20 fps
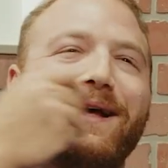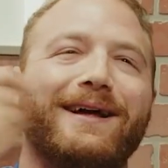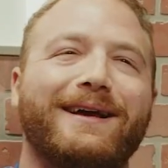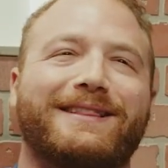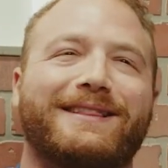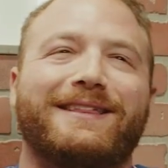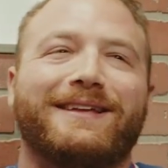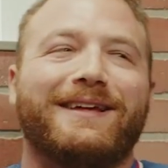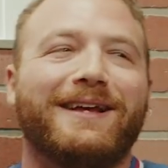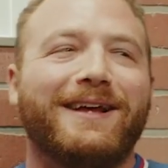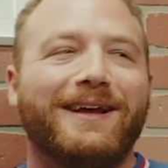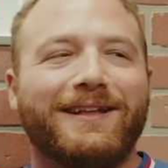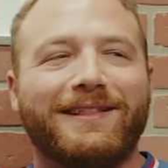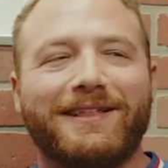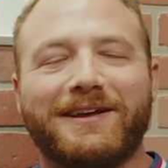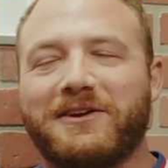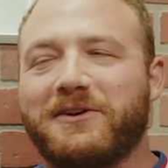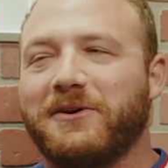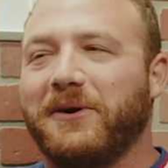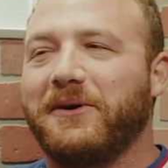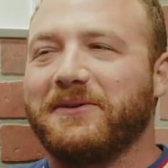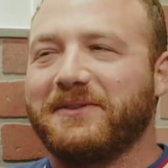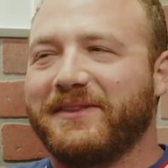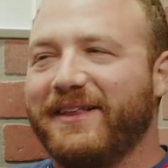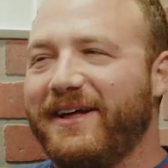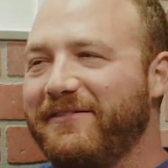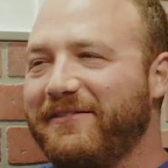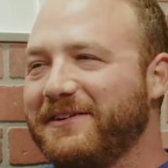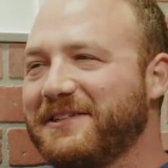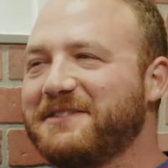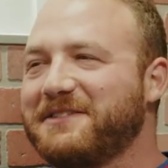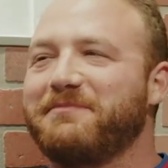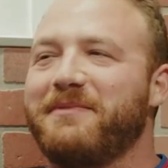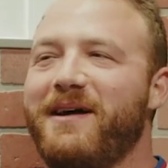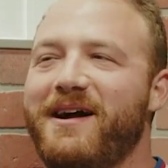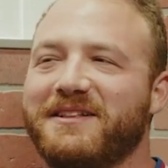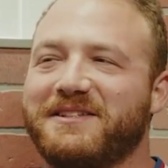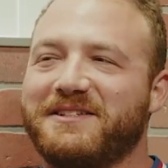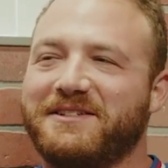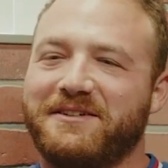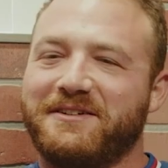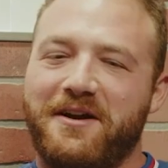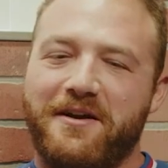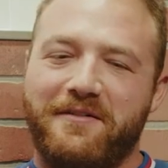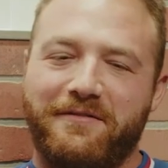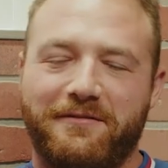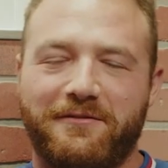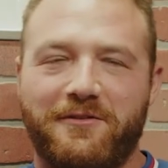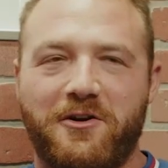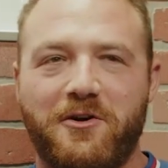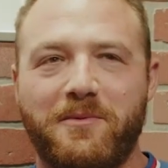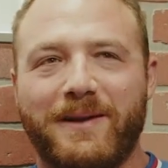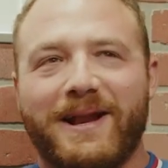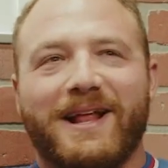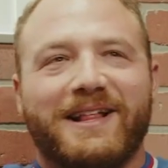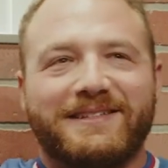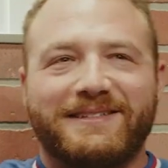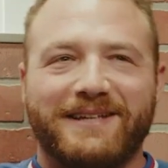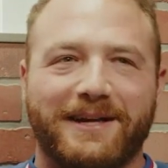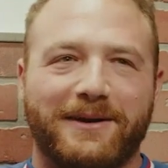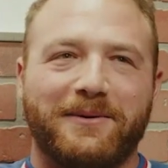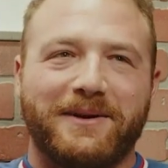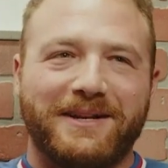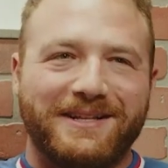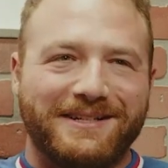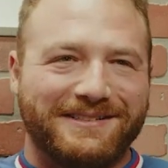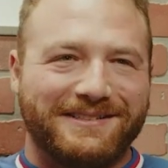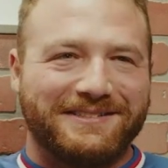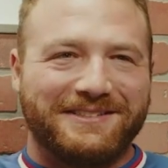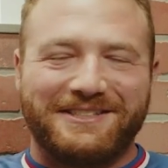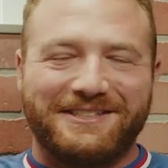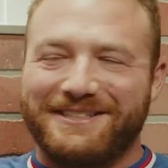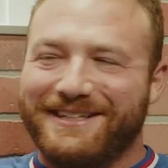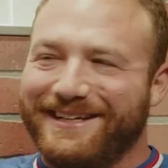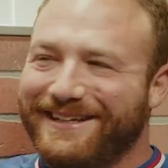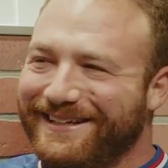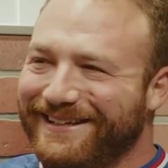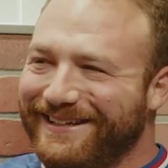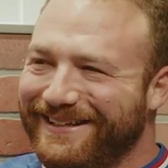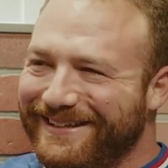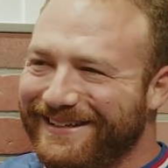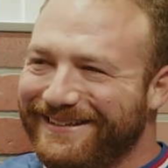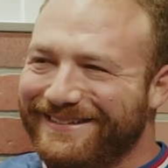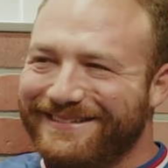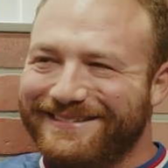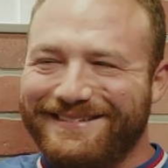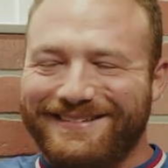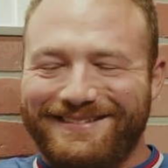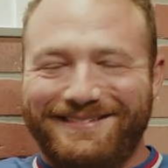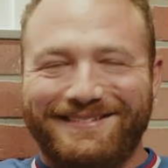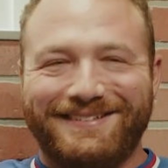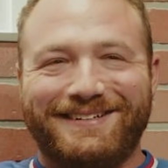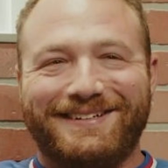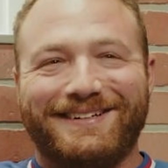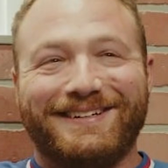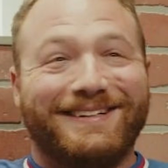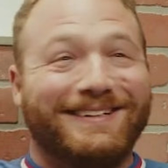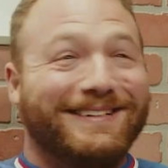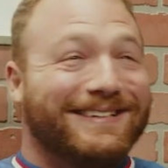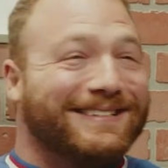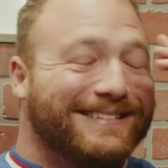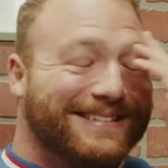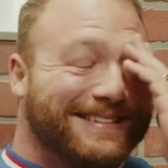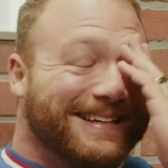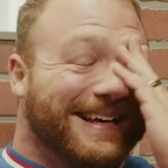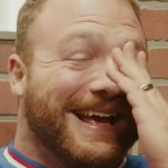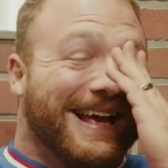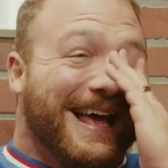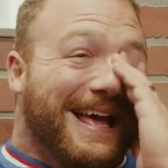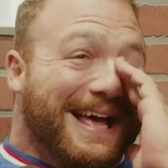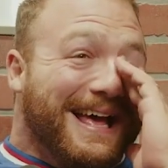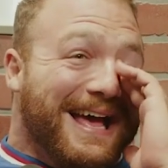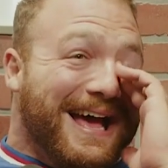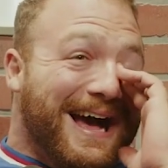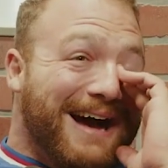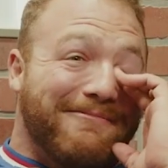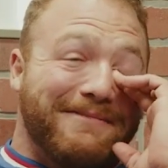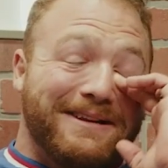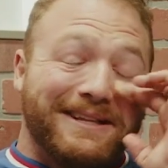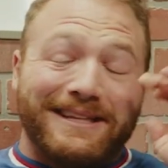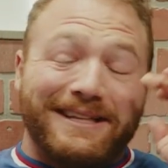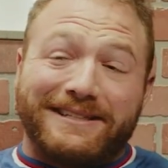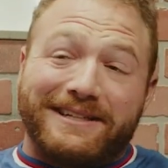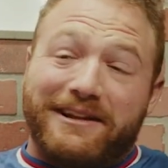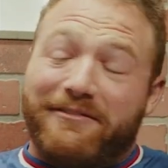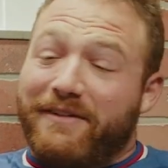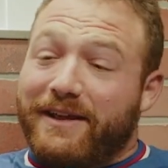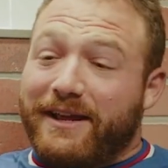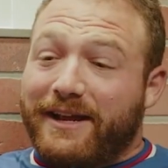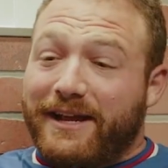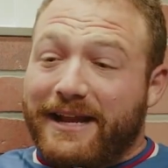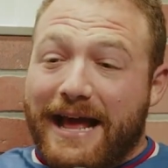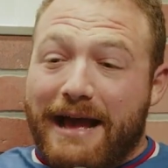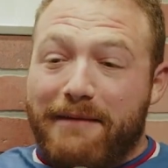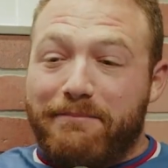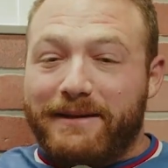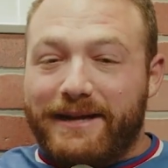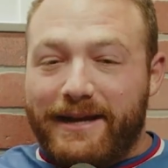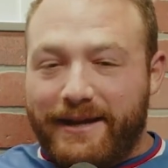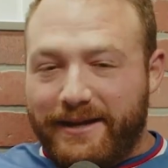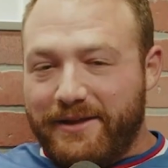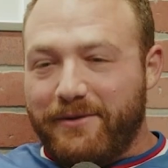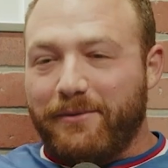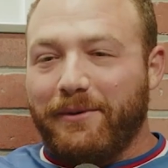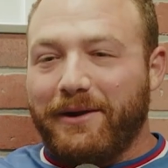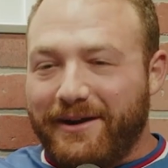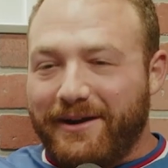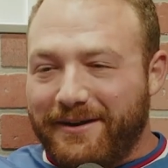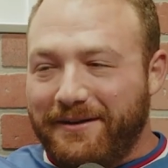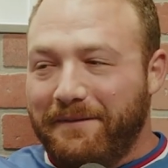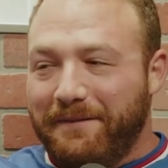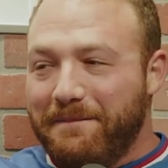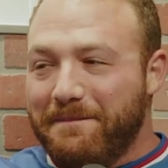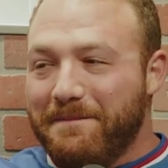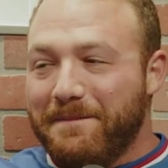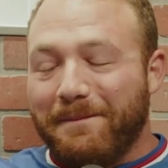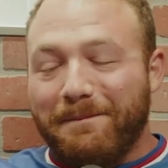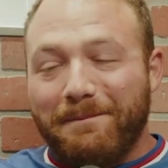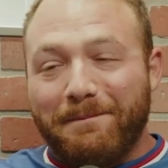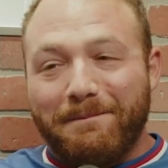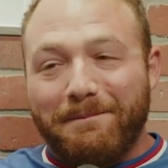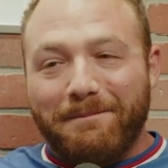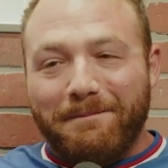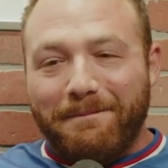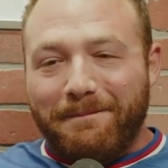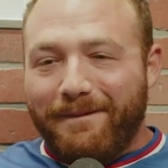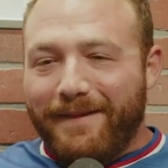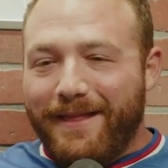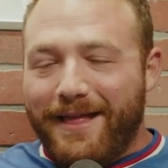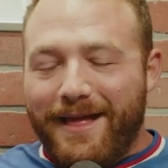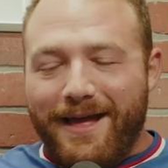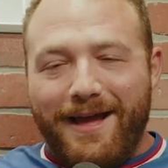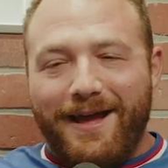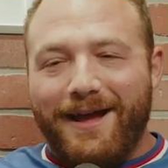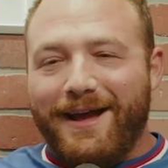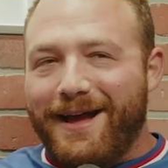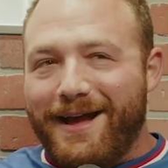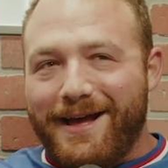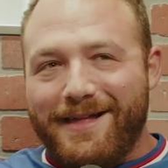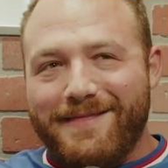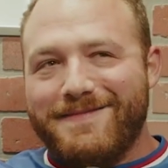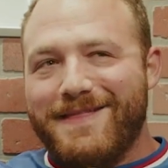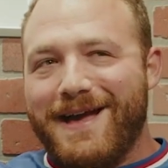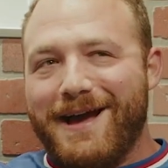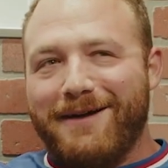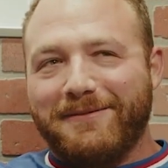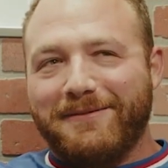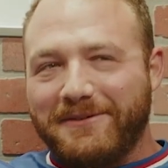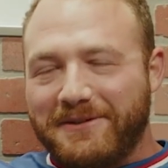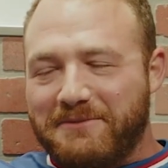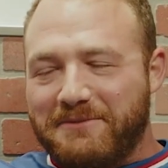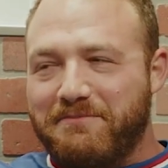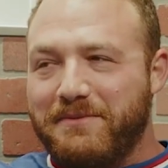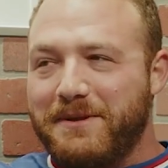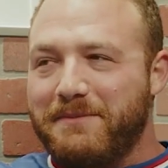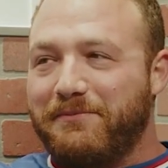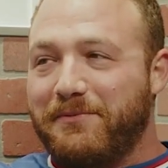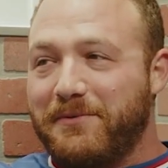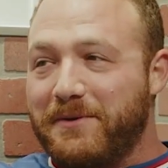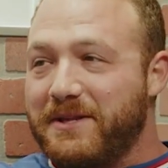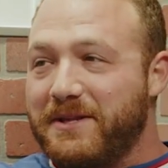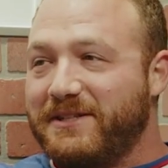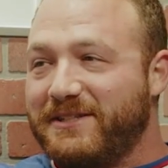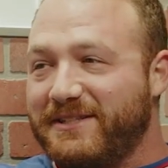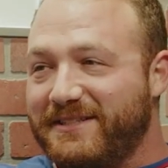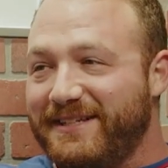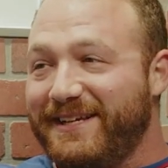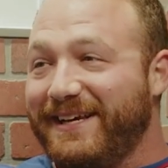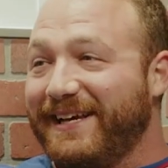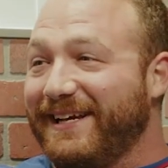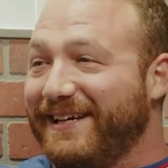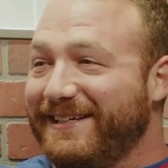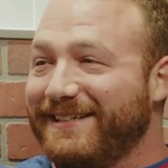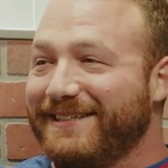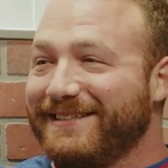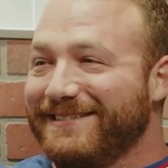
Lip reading: Like the gold level sponsor of Roman antiquities and shit. Listen, if it could happen anywhere, that would be pretty sick.